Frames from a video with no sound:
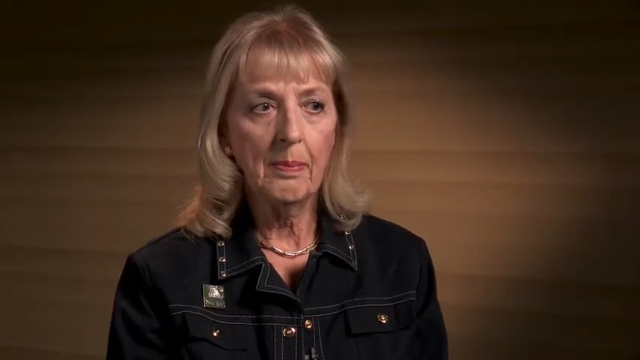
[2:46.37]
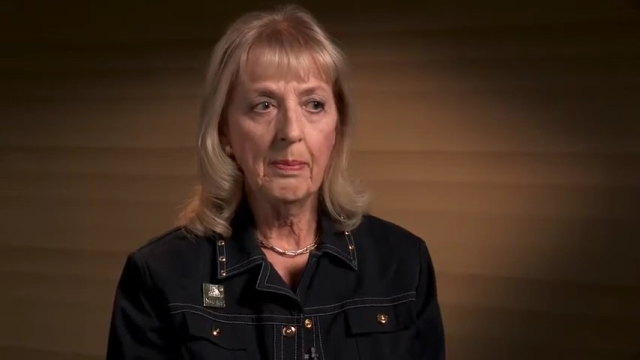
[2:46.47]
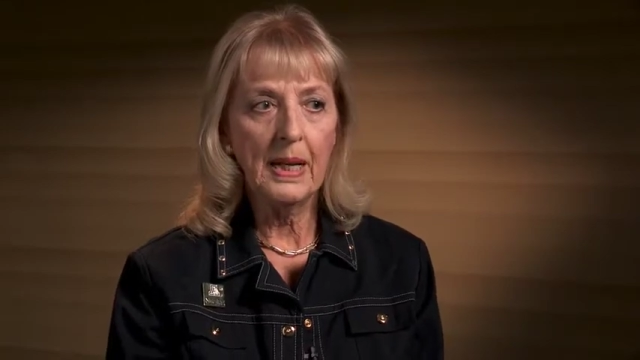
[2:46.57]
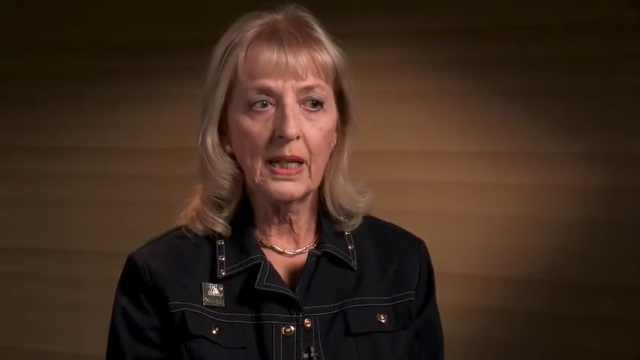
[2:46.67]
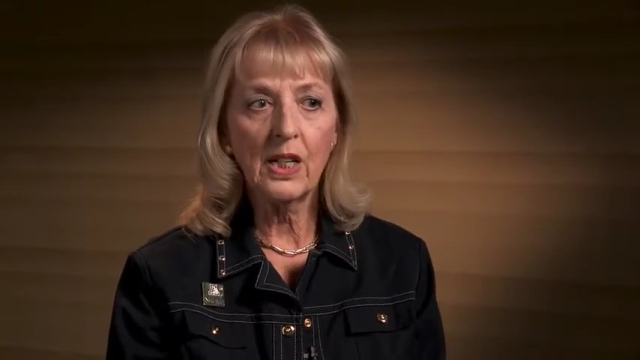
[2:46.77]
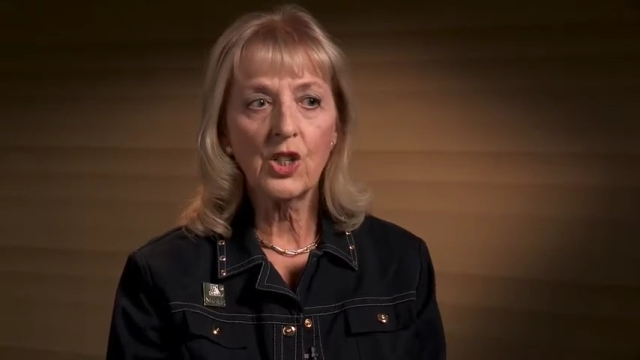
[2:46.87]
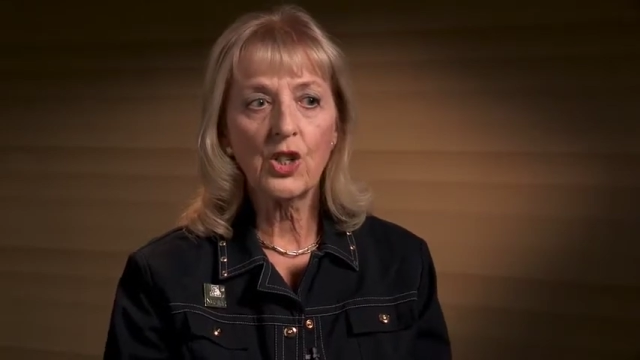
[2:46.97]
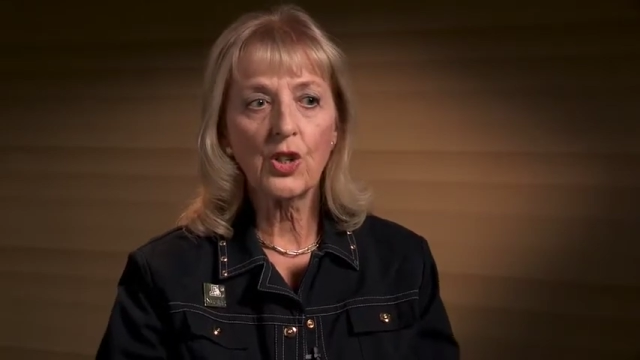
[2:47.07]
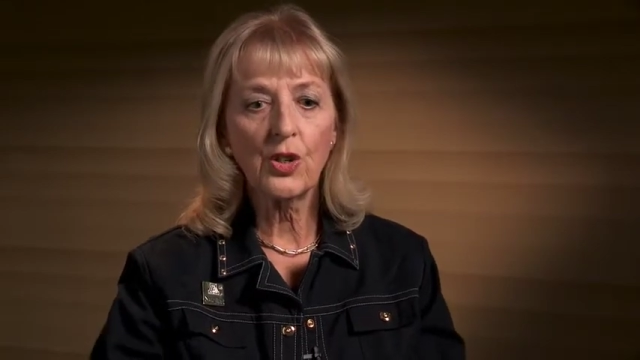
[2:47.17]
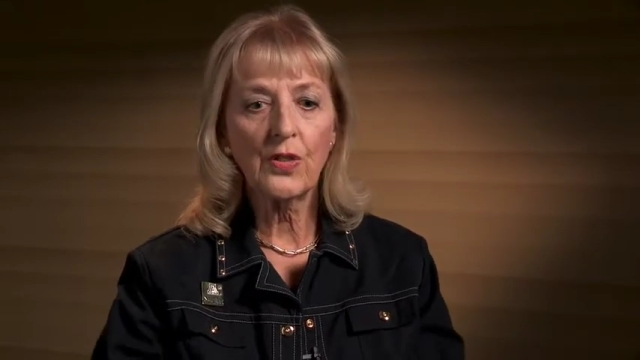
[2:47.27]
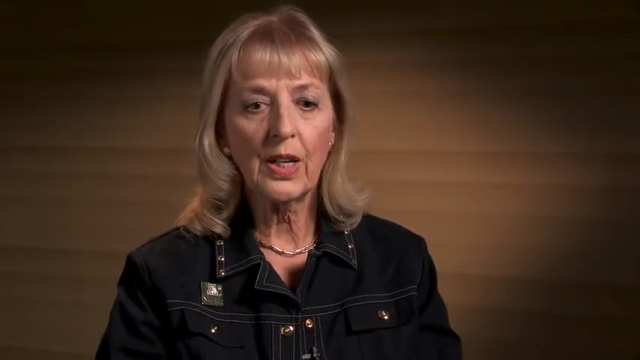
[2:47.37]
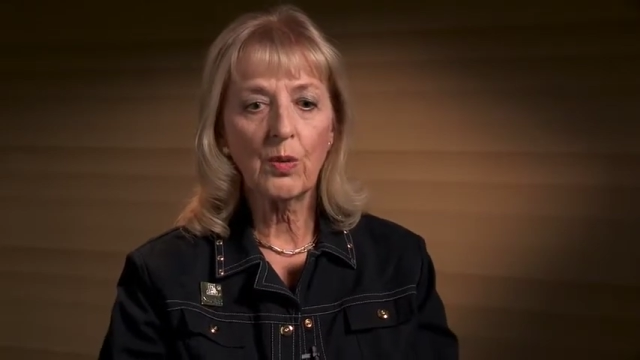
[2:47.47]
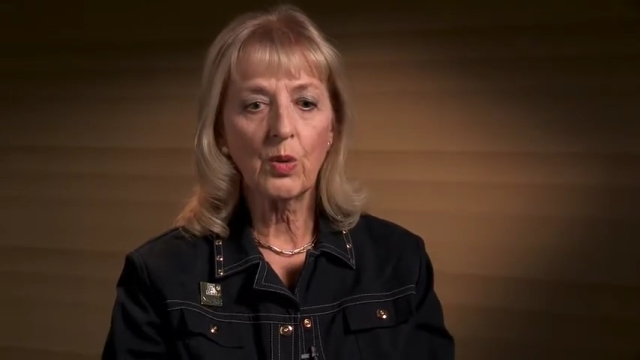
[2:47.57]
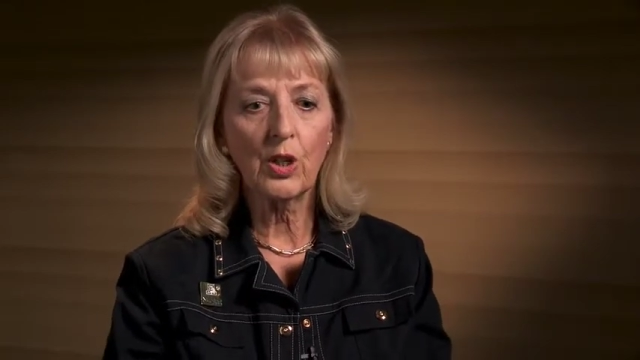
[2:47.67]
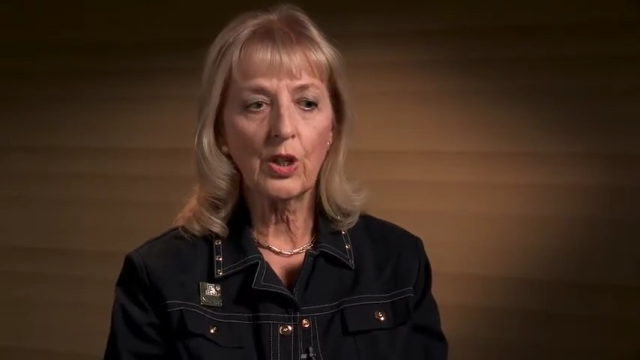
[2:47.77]
making sure
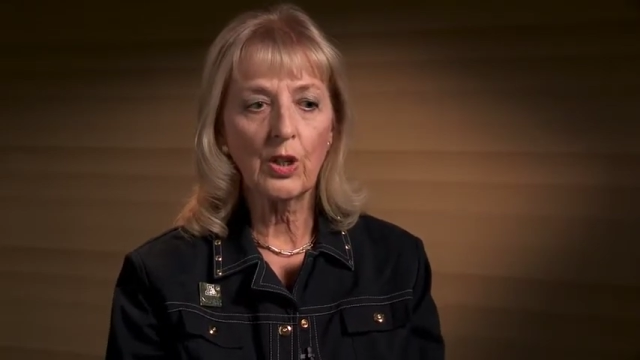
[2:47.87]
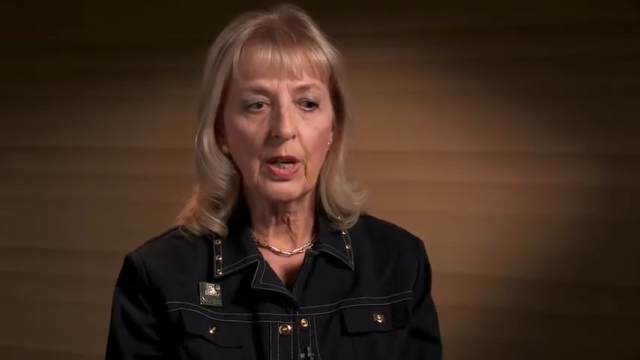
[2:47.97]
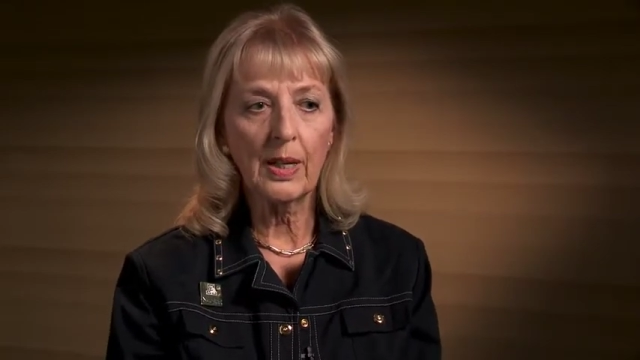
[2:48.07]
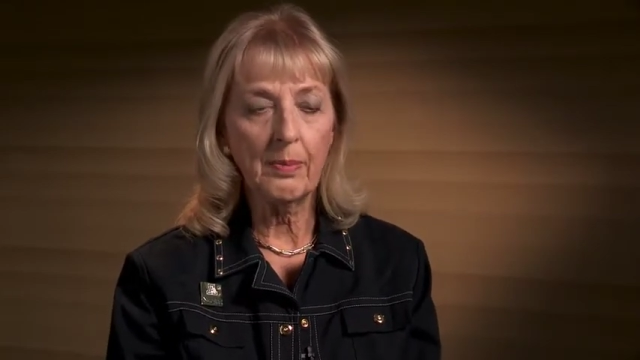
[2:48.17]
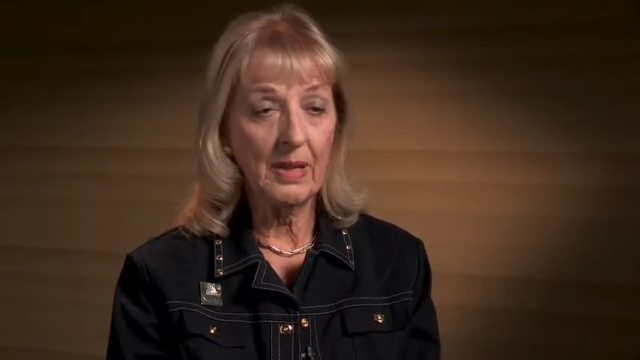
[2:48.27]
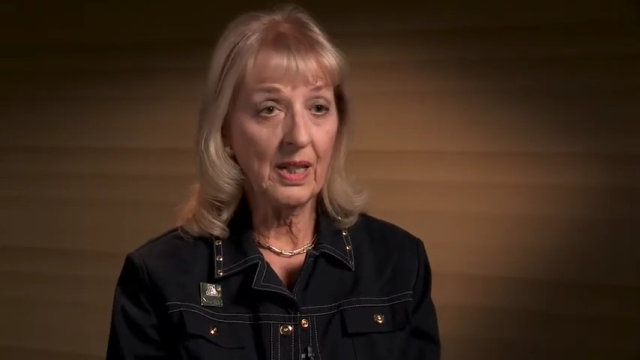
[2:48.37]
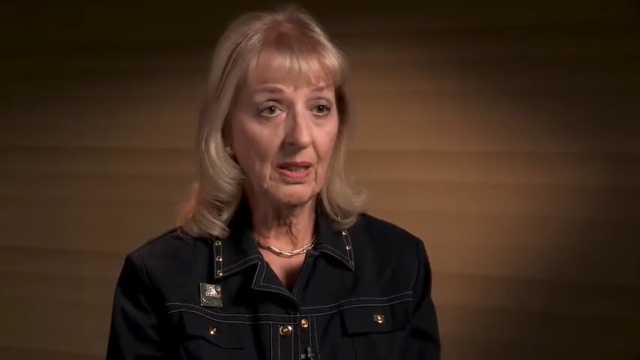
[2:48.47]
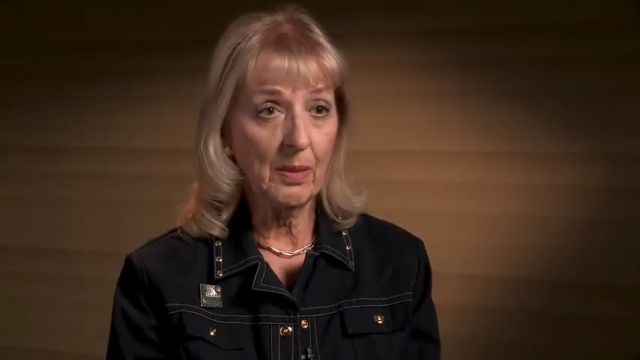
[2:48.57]
that we're admitting